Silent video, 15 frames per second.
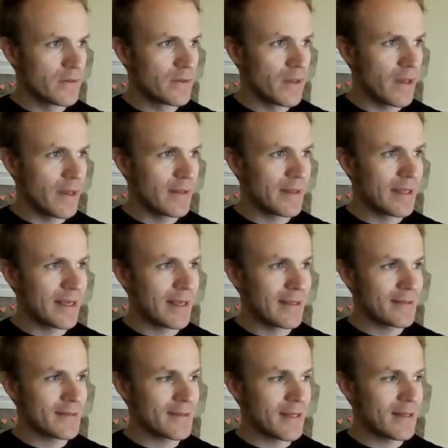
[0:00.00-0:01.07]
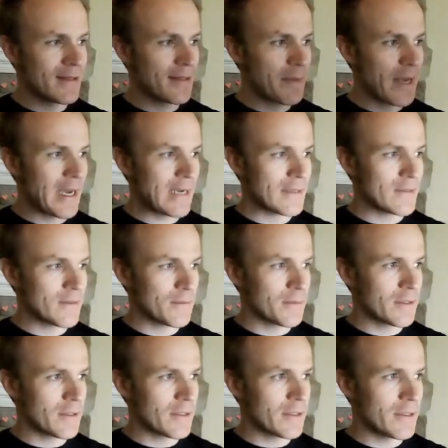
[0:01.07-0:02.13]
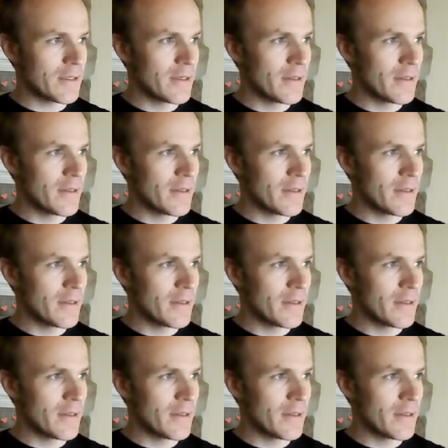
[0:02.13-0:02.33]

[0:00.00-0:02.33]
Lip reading: And then I set the password.